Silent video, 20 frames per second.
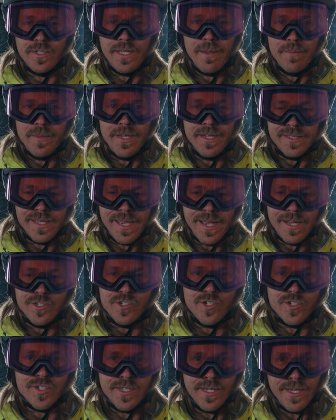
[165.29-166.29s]
So that means
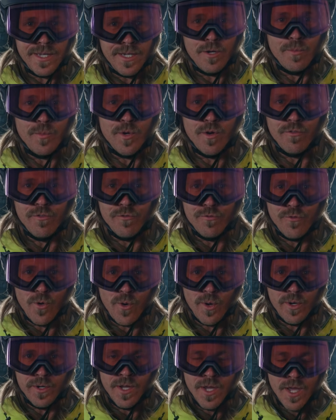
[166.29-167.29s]
as you're skiing, you're moving
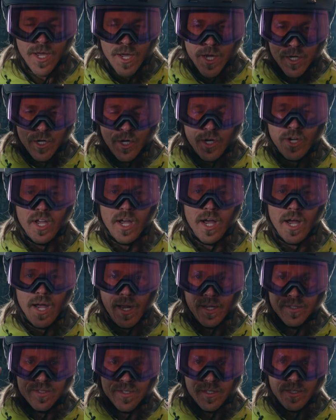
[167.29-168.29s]
forward, you're
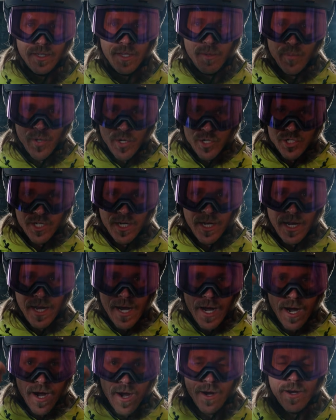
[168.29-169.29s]
constantly pushing
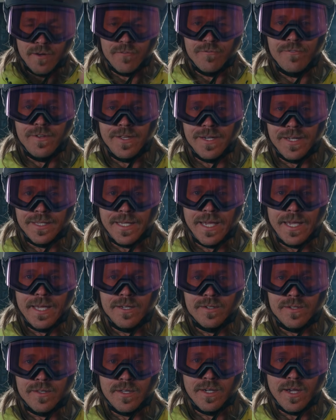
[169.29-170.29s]
air and feeding that
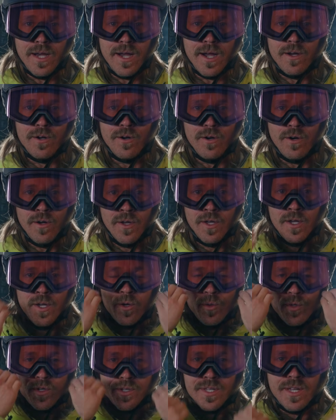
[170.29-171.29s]
into the goggle,
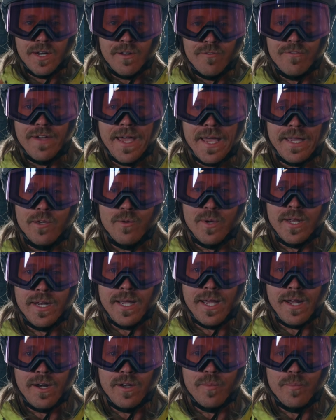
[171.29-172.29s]
which is then
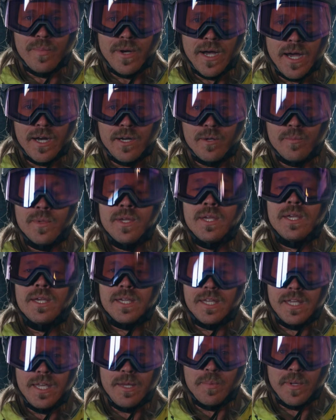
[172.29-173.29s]
evacuating out of the bottom,
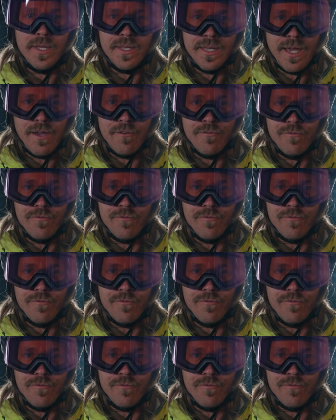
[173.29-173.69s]
keeping that